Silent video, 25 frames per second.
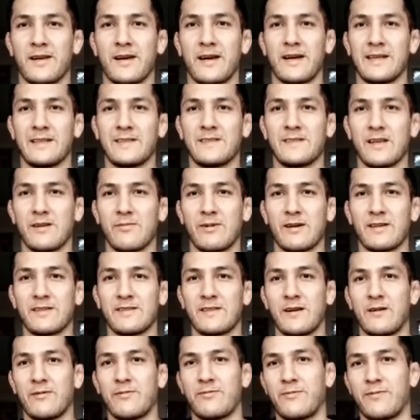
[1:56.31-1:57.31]
I see
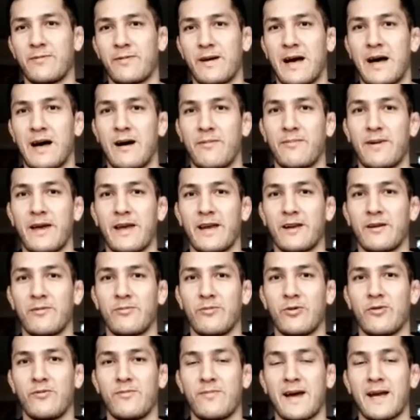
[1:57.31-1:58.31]
myself making a
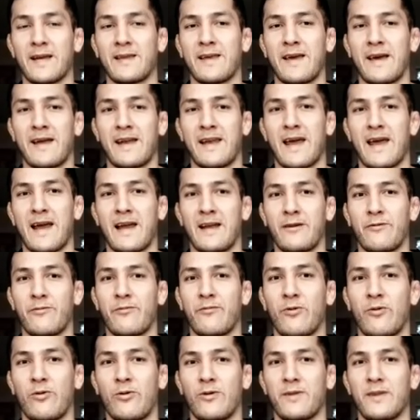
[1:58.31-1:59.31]
move back down to
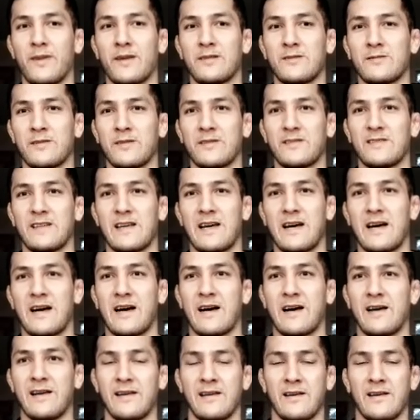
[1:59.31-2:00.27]
84. This was the